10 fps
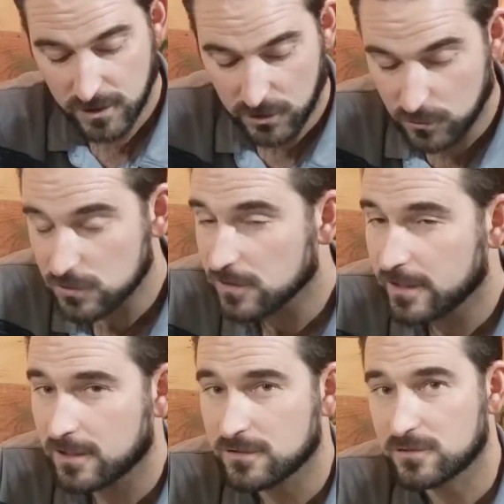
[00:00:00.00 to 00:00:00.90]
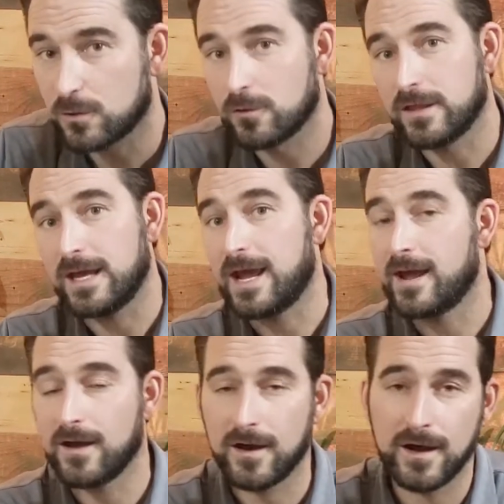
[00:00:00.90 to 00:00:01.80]
Usually you can just go to the
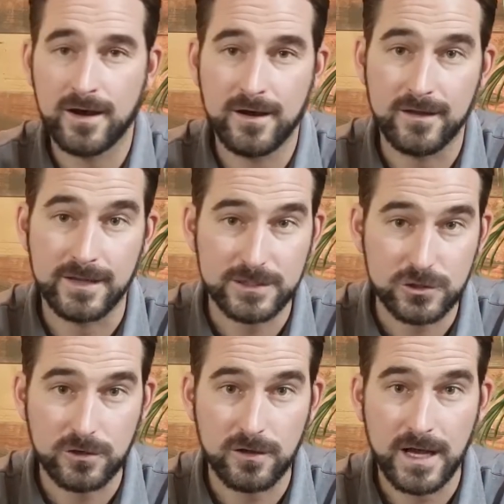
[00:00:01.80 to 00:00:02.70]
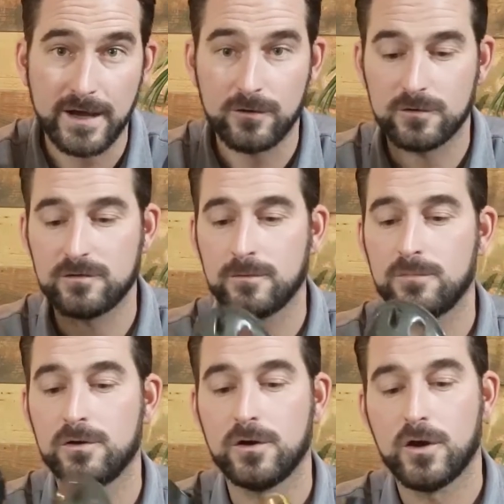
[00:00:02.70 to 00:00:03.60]
uh, electrical aisle or
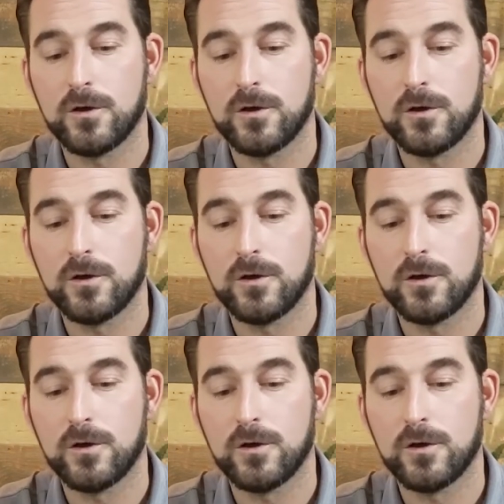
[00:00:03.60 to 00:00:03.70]
something.